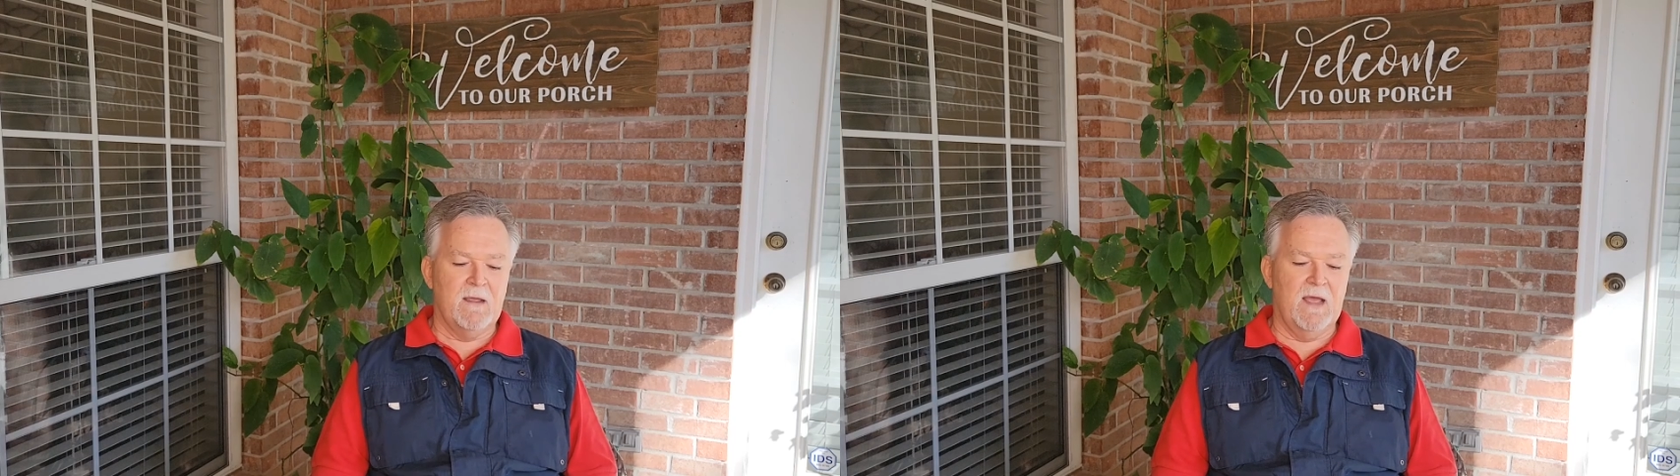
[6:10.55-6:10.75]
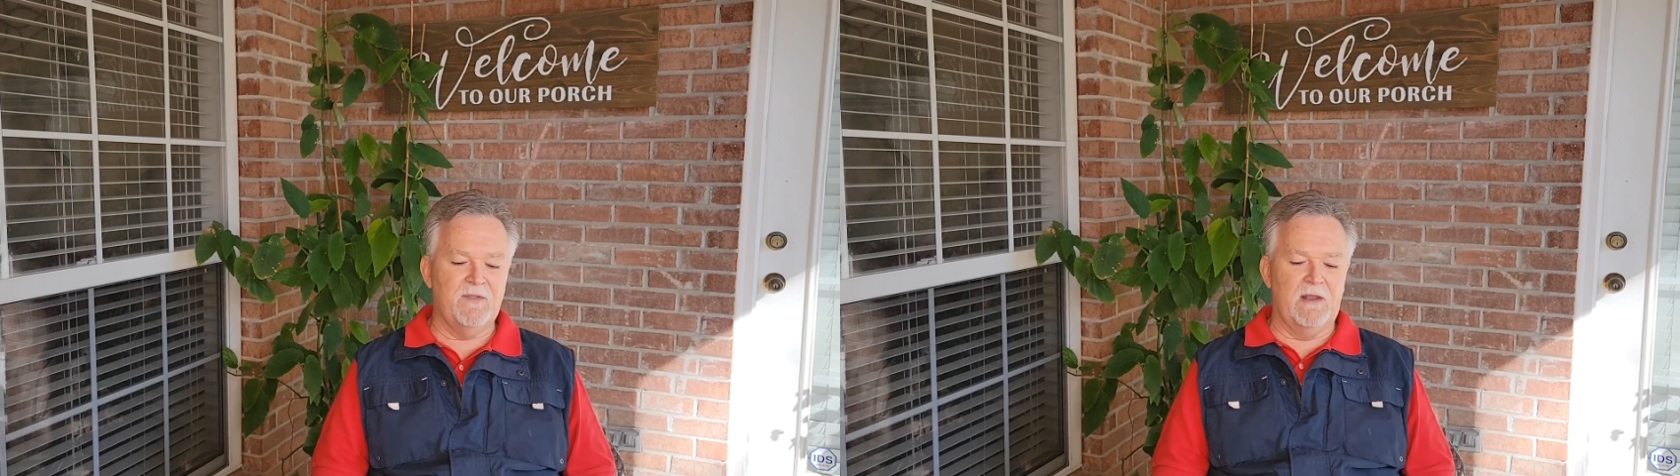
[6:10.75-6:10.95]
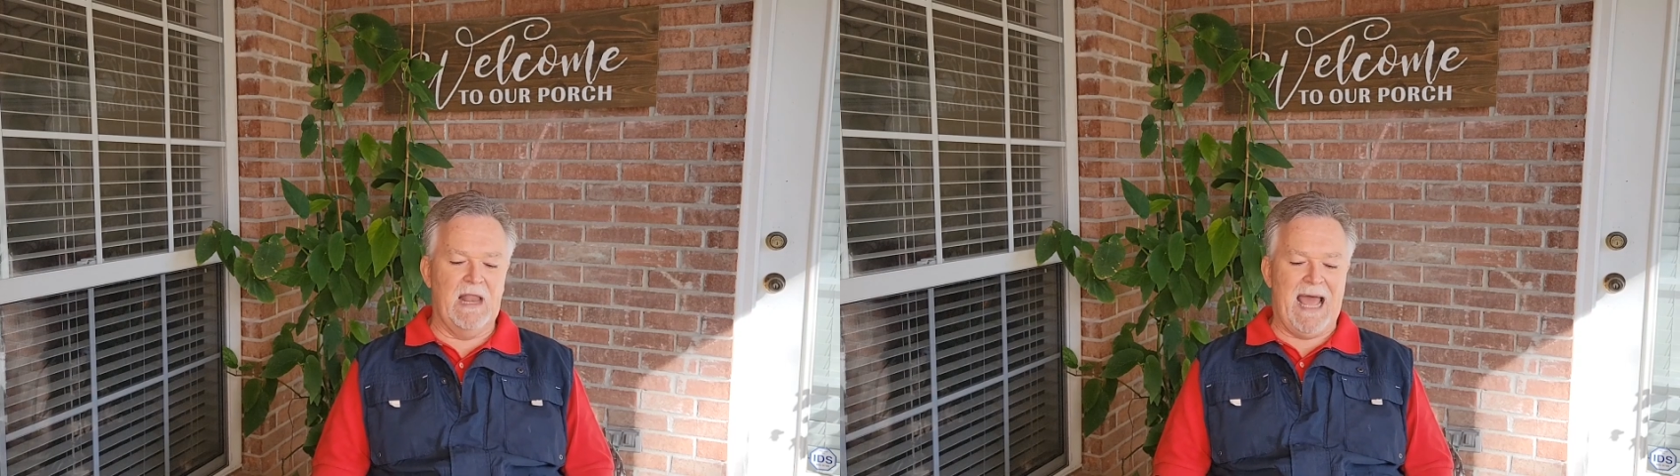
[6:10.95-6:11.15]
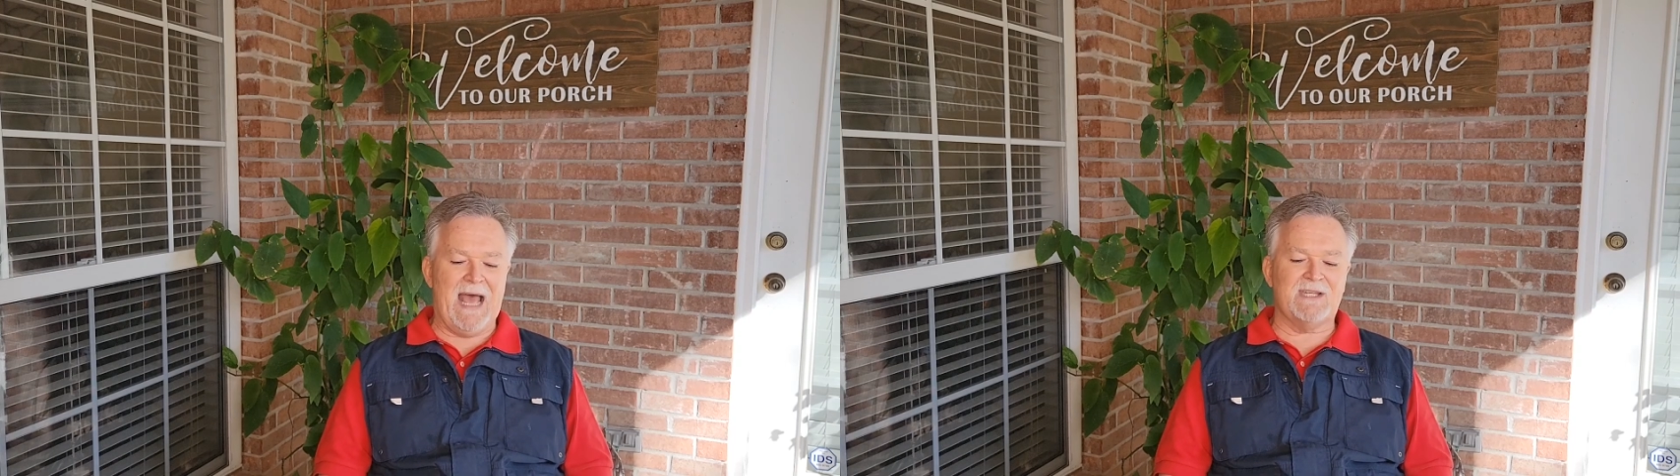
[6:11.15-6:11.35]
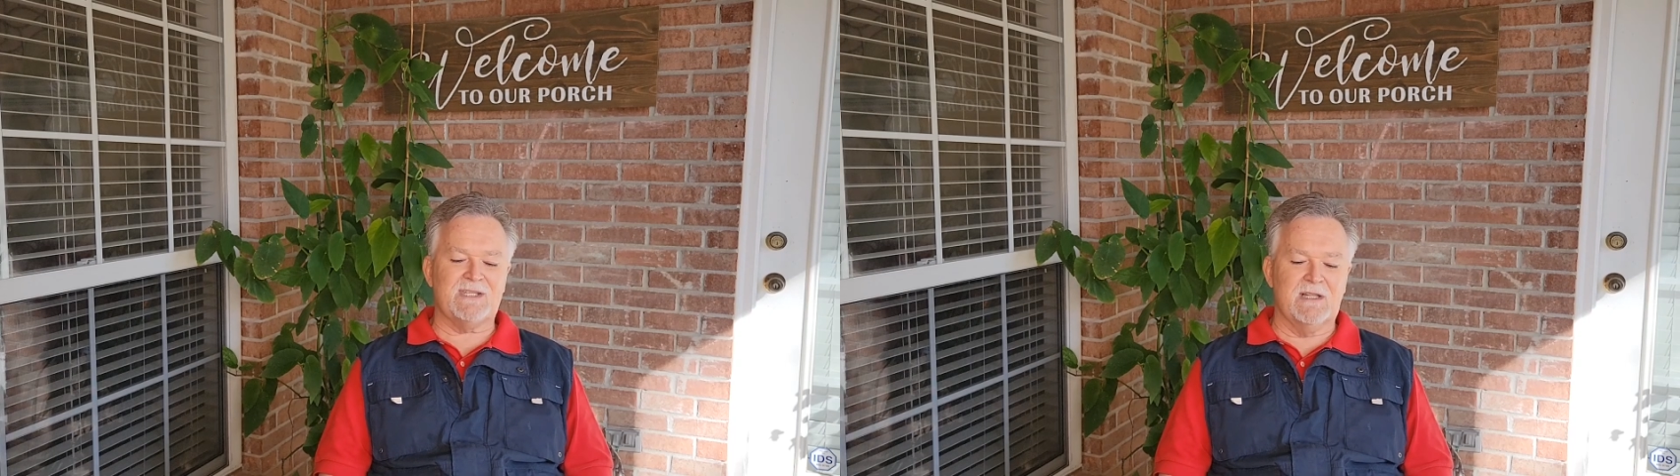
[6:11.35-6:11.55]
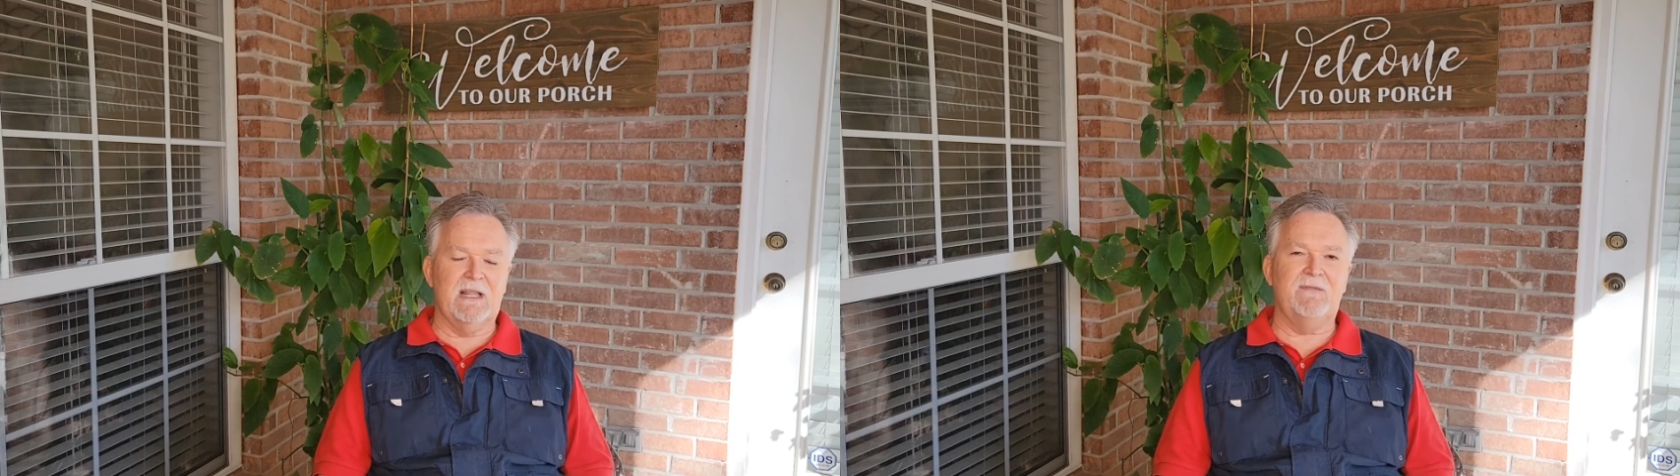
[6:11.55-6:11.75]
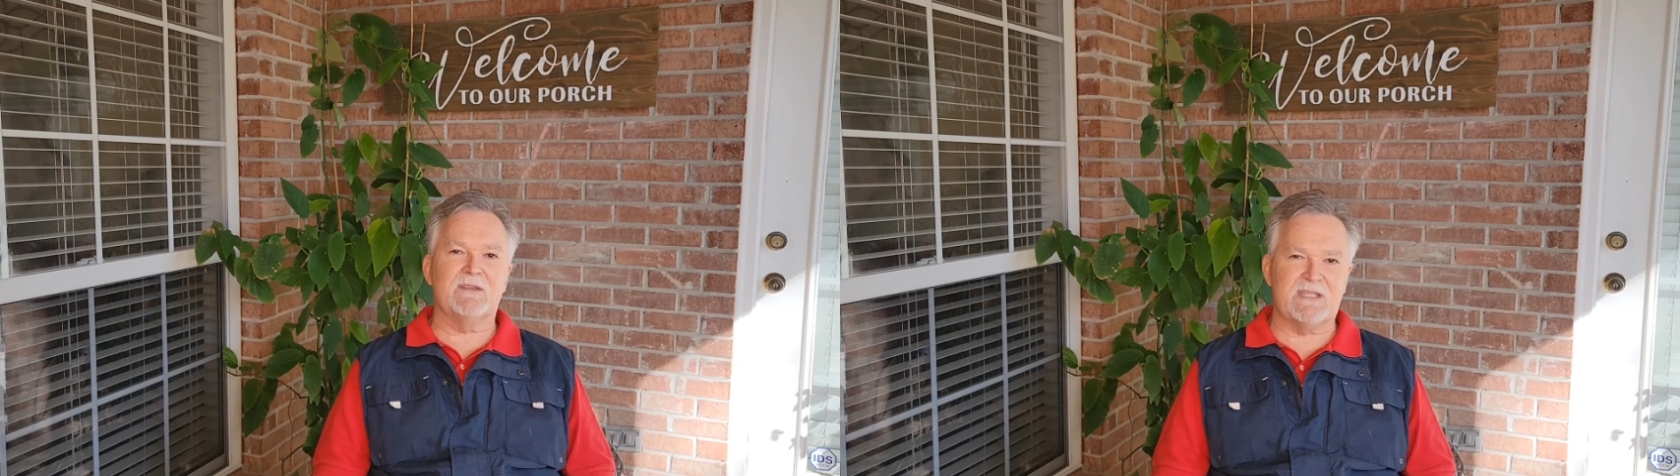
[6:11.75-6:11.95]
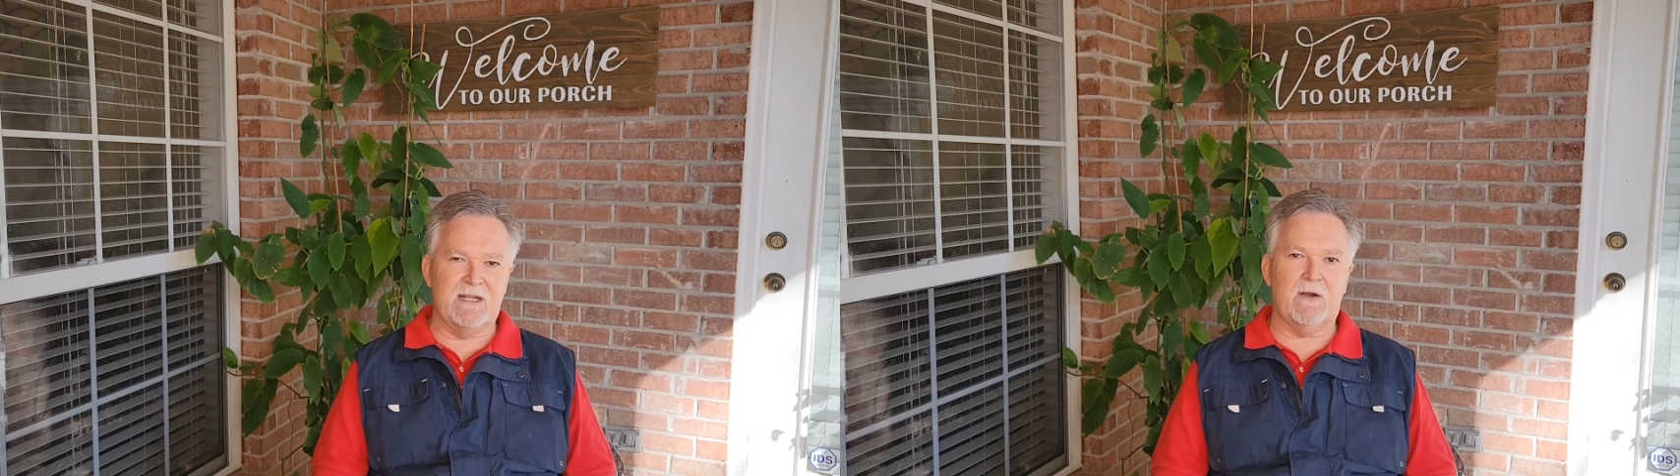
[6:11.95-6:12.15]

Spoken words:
and the last to leave the scene